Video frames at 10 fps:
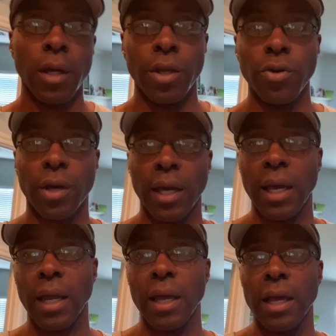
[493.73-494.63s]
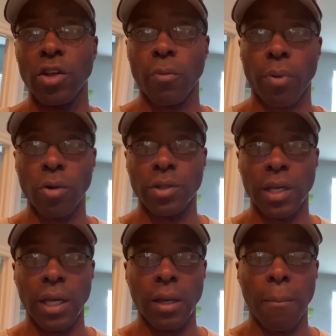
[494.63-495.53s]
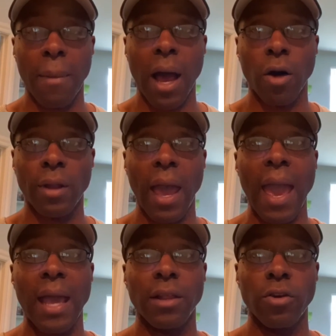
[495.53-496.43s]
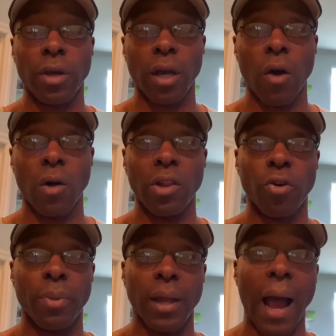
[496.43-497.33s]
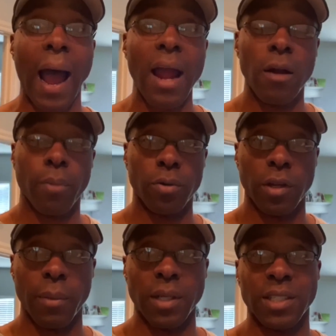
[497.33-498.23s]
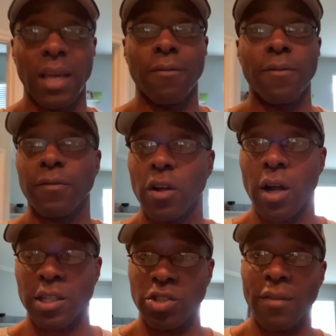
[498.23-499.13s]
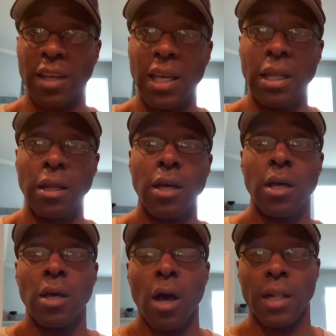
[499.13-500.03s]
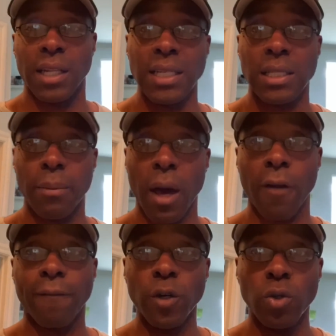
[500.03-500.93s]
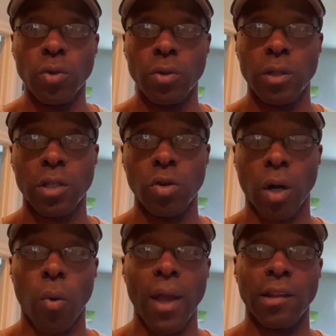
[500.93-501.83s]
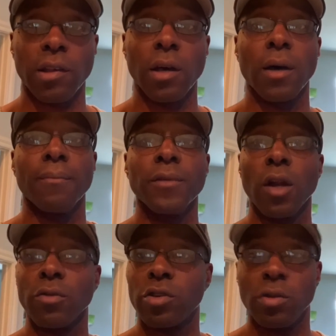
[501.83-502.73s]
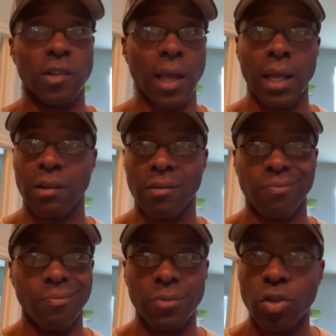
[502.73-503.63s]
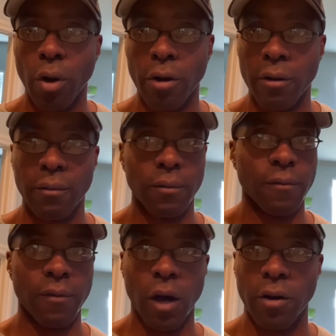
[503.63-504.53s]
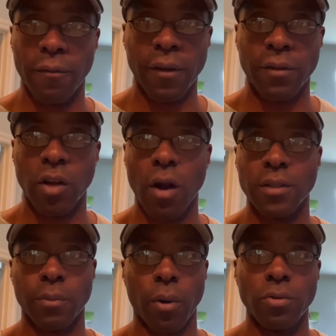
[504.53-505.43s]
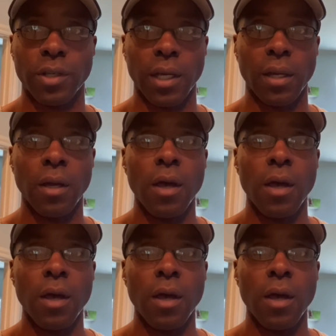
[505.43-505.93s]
you can get in your protein amount and you can go a little bit higher protein amount, say 50 grams, because you have to eat a decent amount of food to equate to, you know, say it's 200, 150 grams of protein